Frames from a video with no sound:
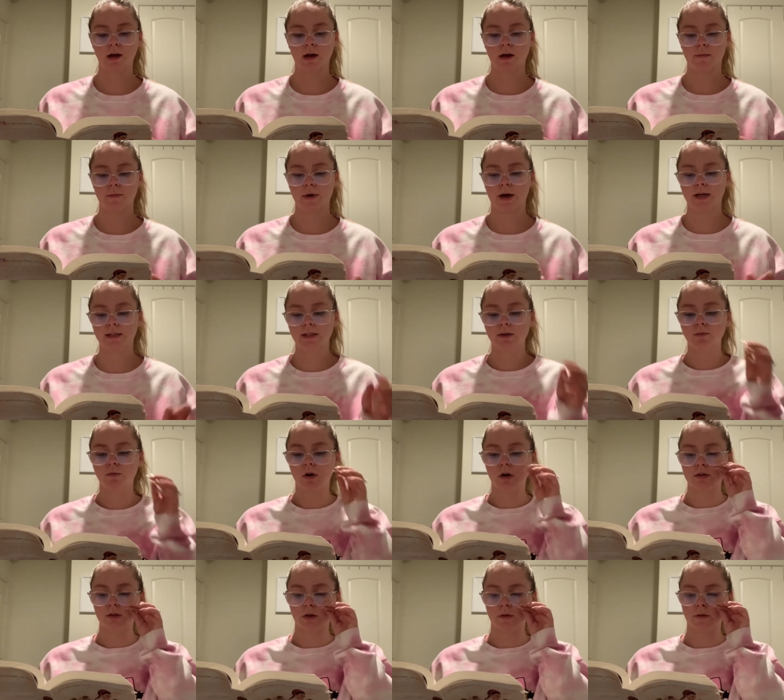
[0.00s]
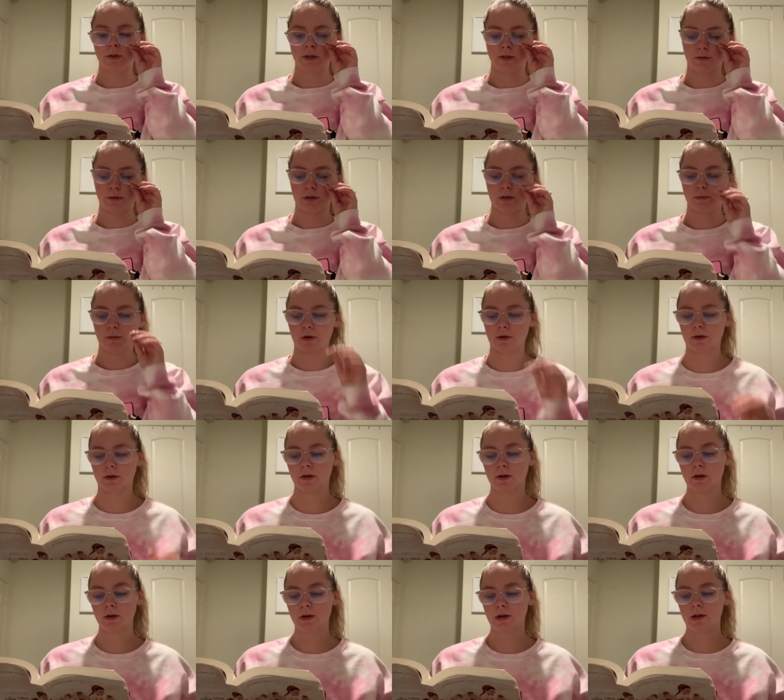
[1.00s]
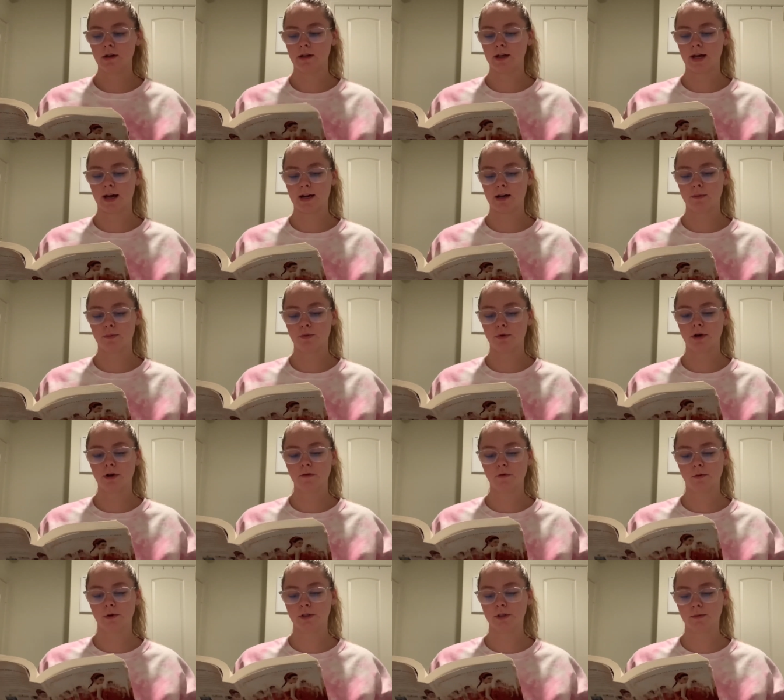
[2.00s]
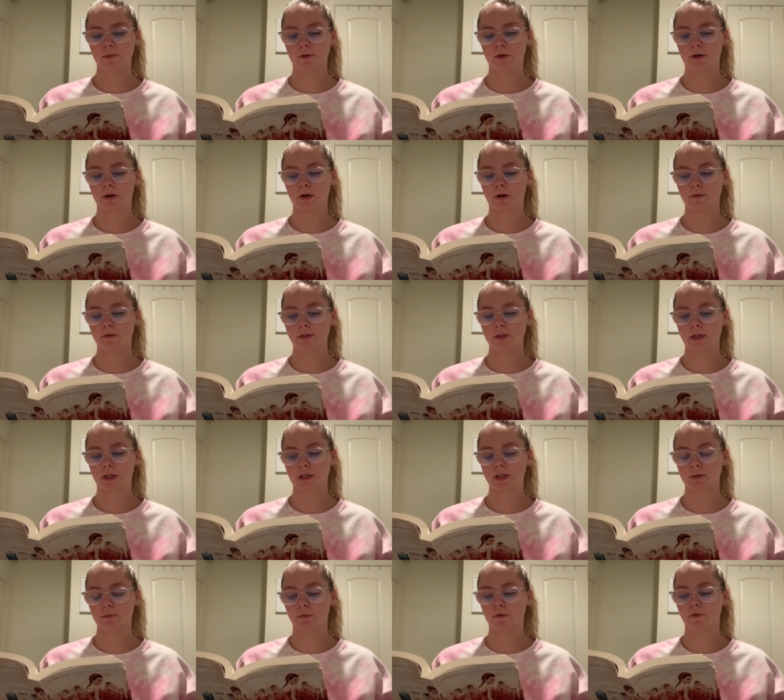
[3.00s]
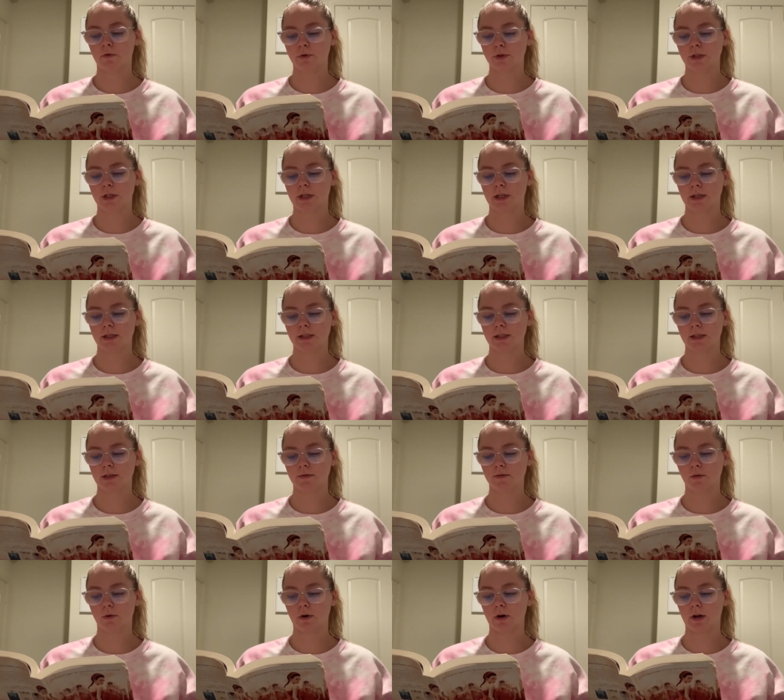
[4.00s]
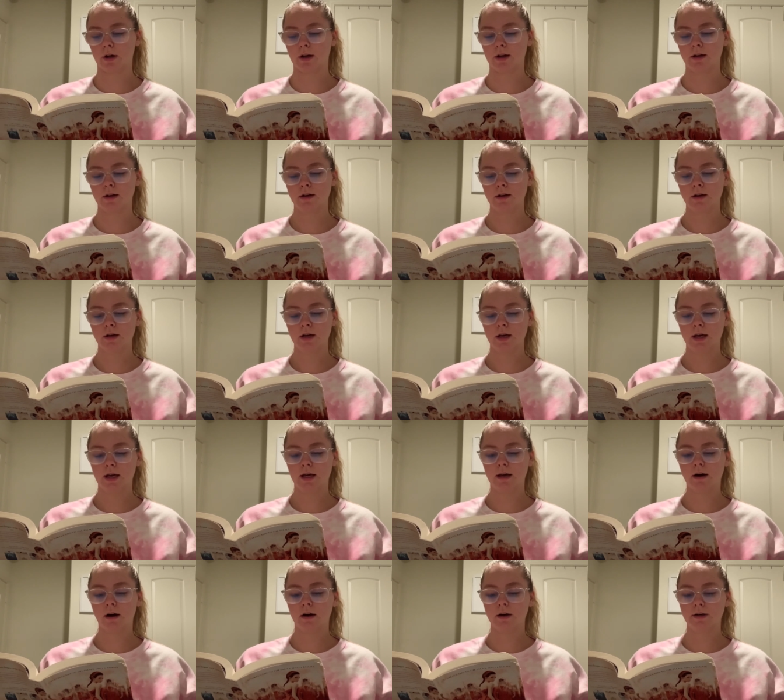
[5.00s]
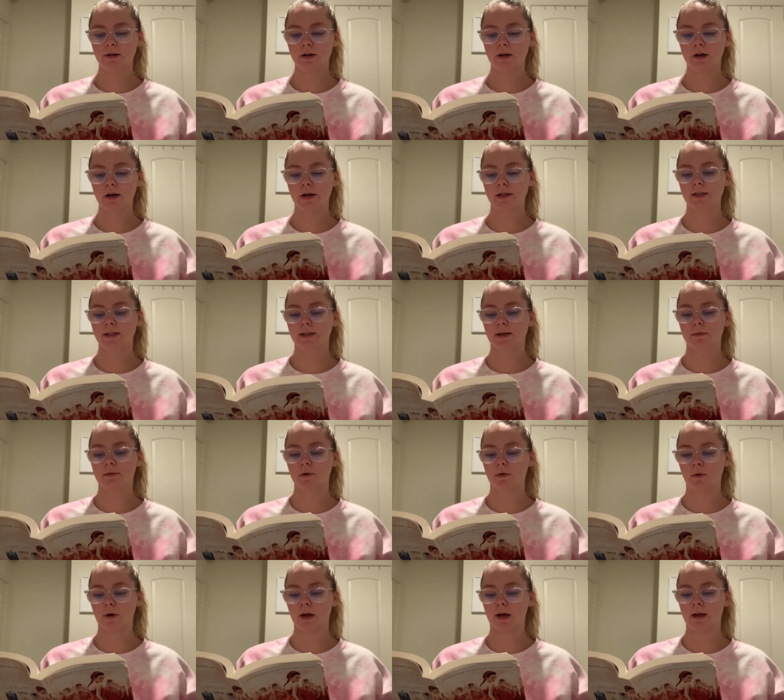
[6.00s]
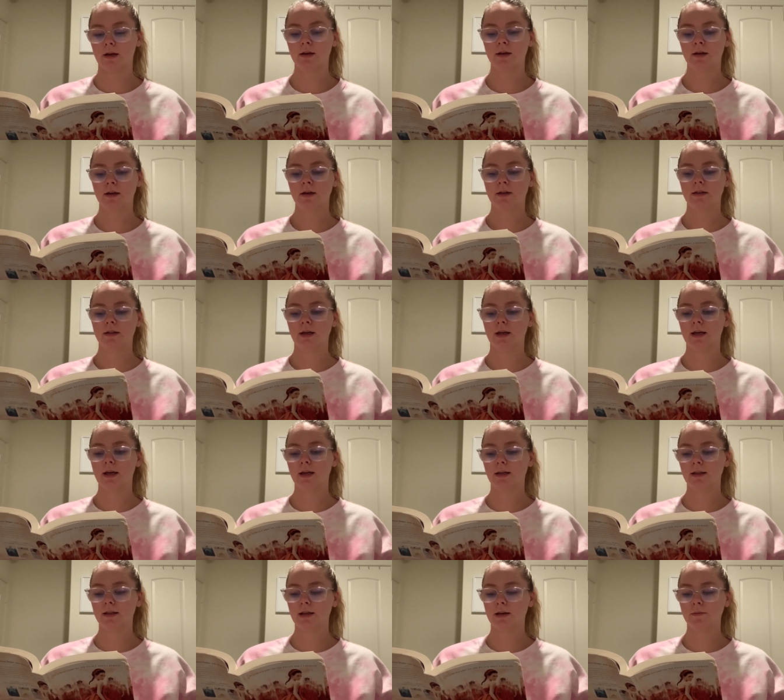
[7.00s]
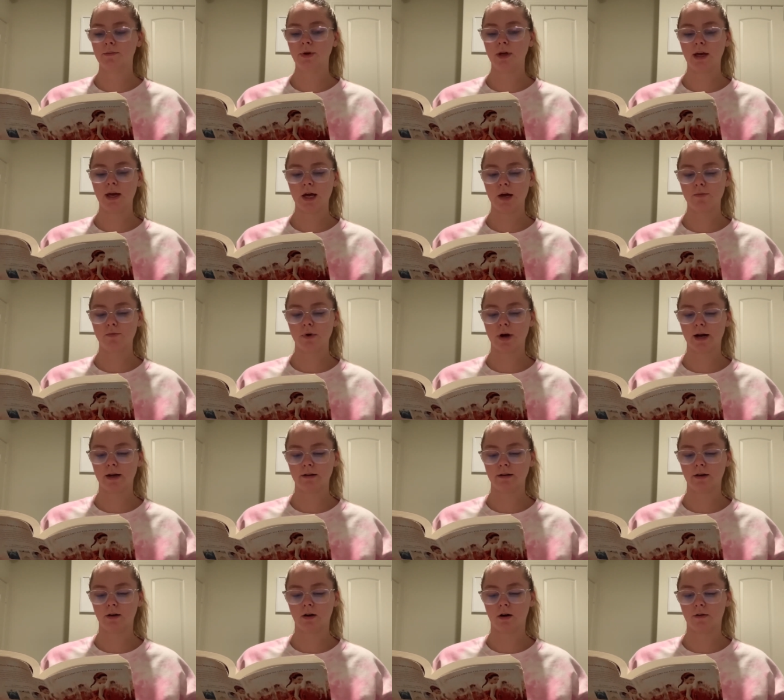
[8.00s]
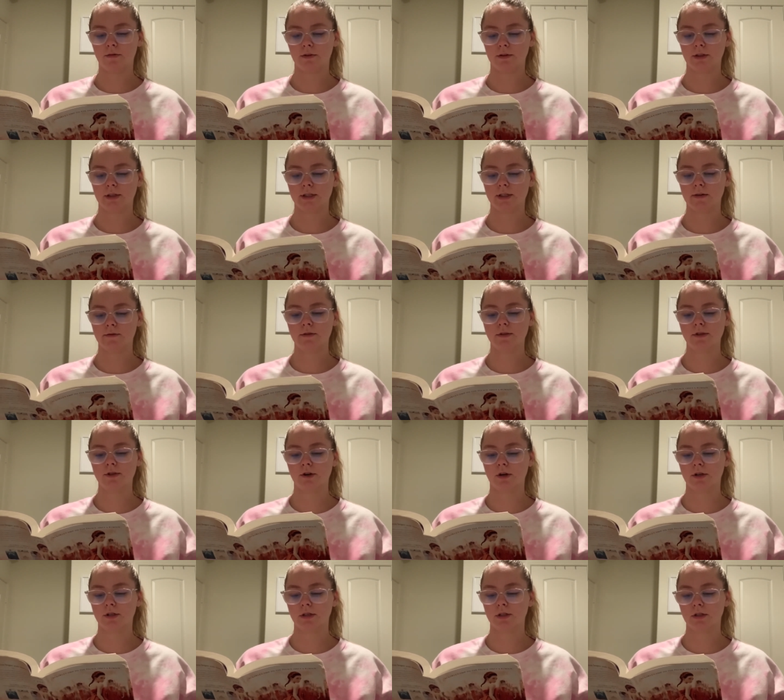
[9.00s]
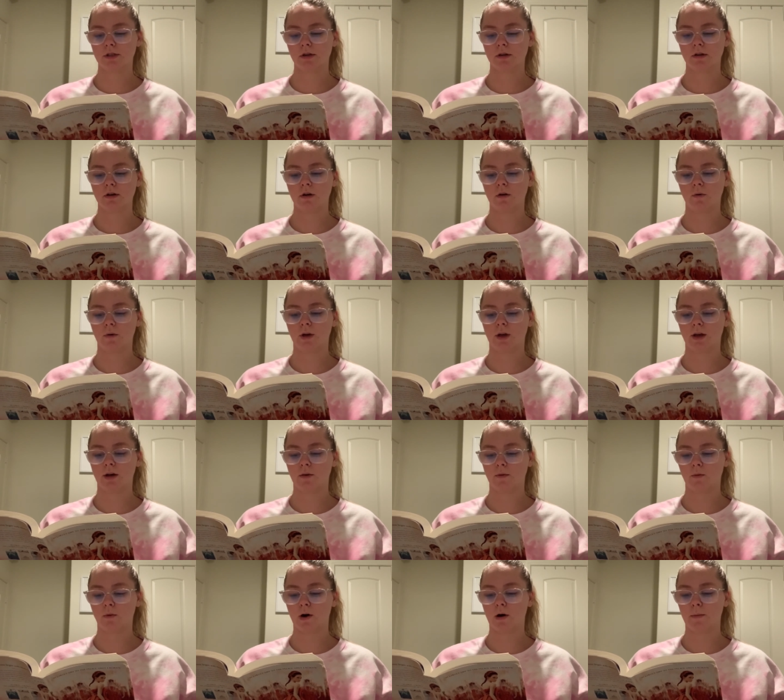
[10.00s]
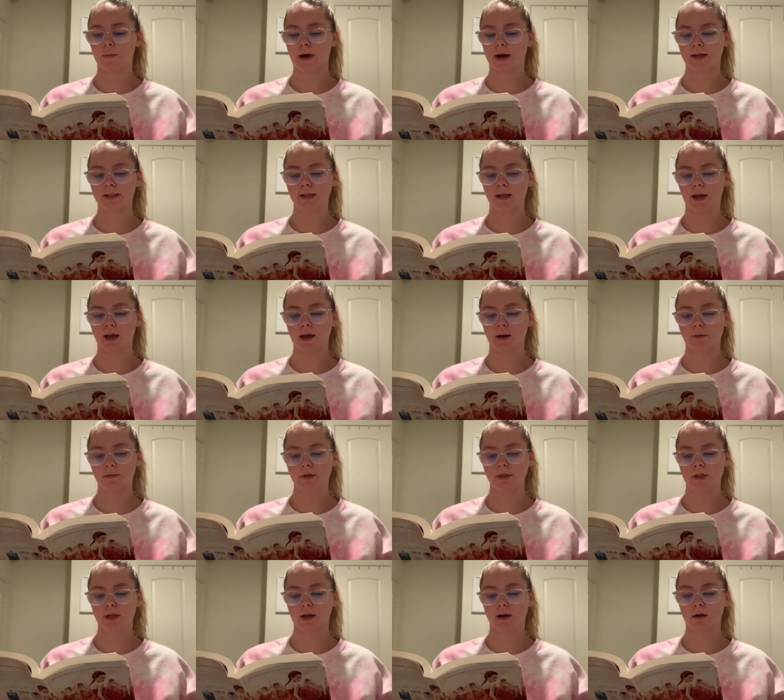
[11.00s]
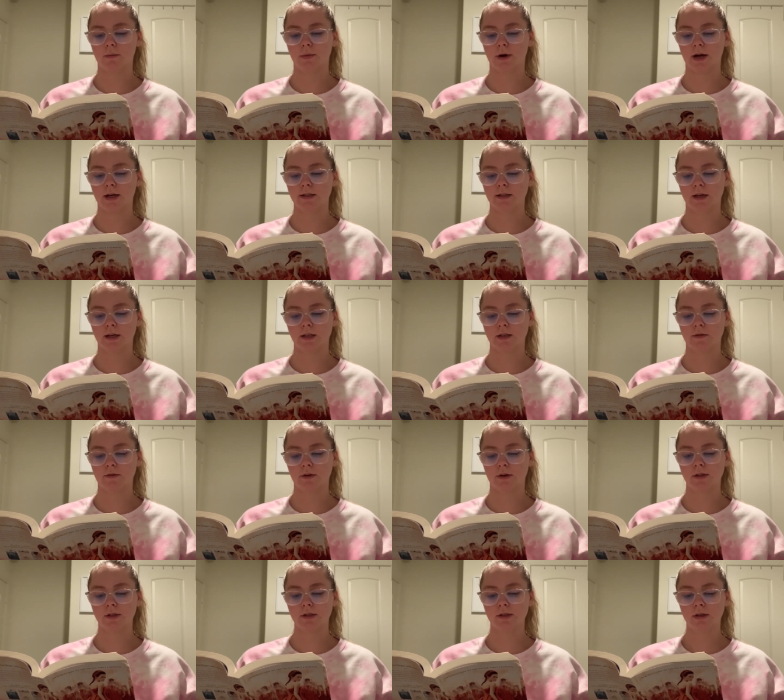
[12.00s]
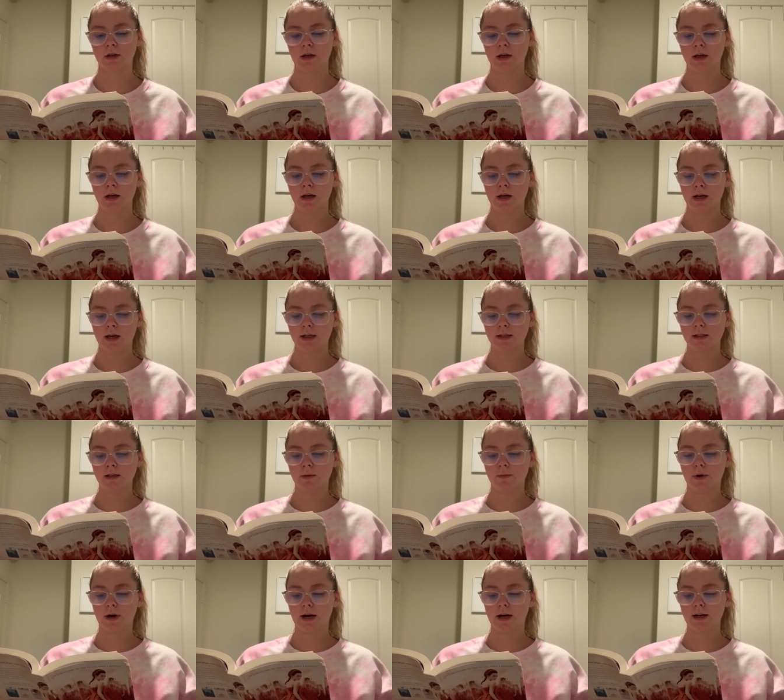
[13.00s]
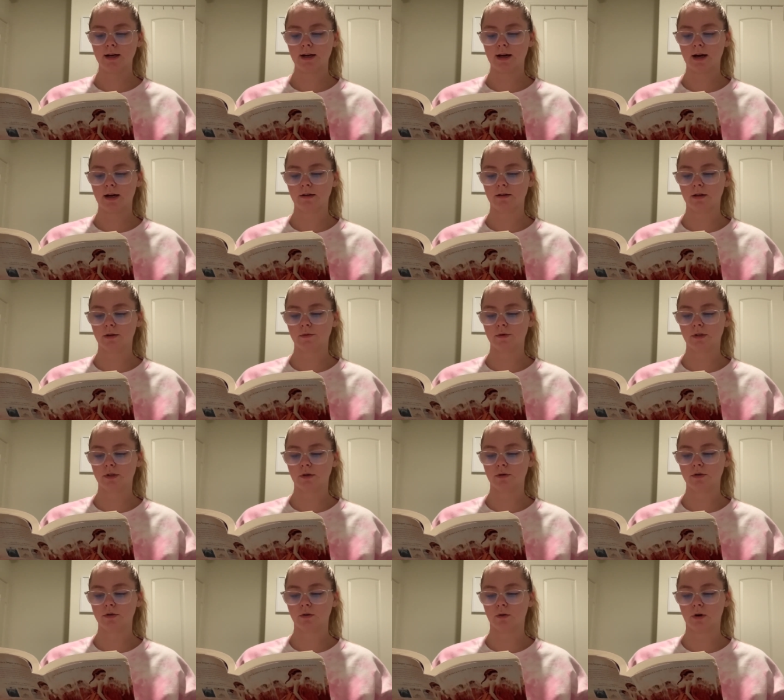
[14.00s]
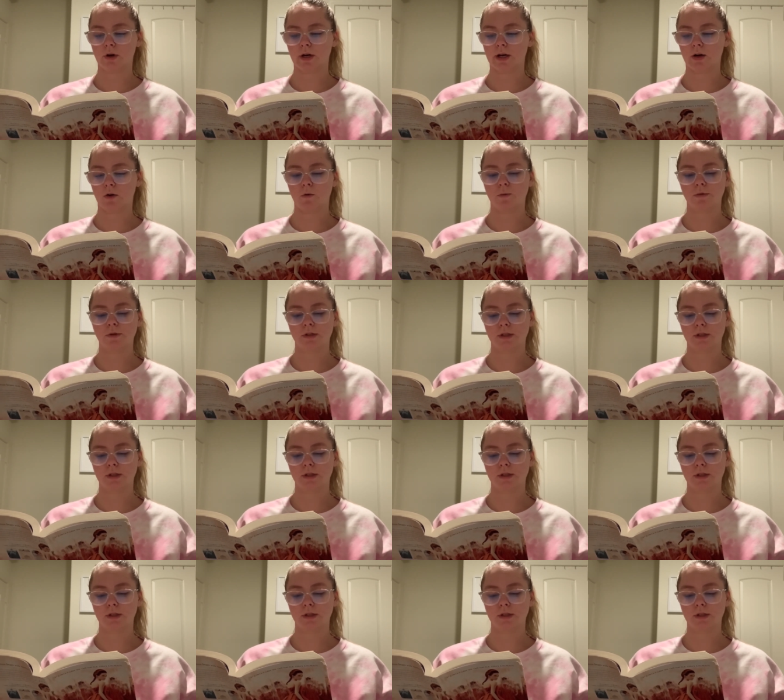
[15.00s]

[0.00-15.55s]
Maxon walked over to his mother. They had a brief whispered conversation before she kissed his forehead. He hugged her and stepped away. The king then began rattling off a list of instructions to the queen while Maxon came to say goodbye to each of us. His goodbye to Natalie was so short it almost